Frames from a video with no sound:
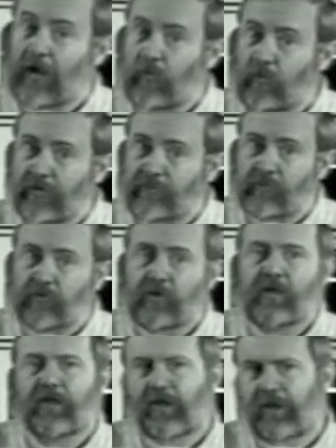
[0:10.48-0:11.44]
However,
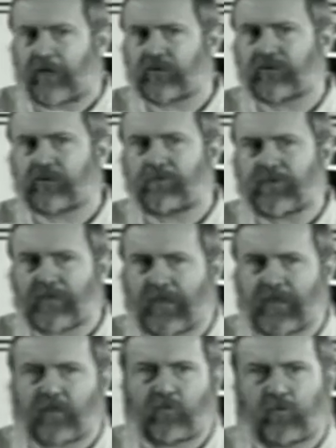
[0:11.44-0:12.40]
care should be
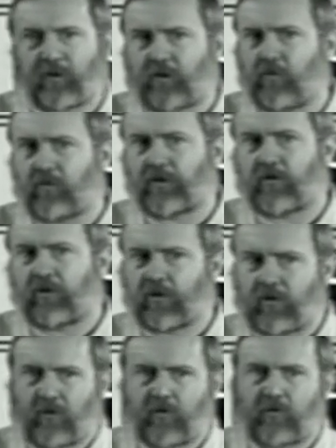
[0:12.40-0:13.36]
taken when going
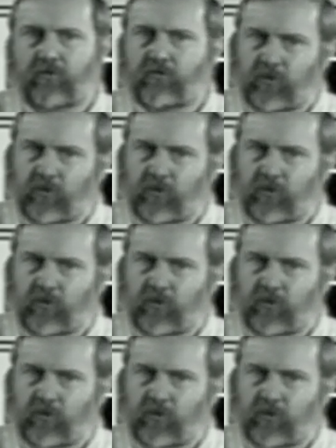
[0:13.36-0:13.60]
on long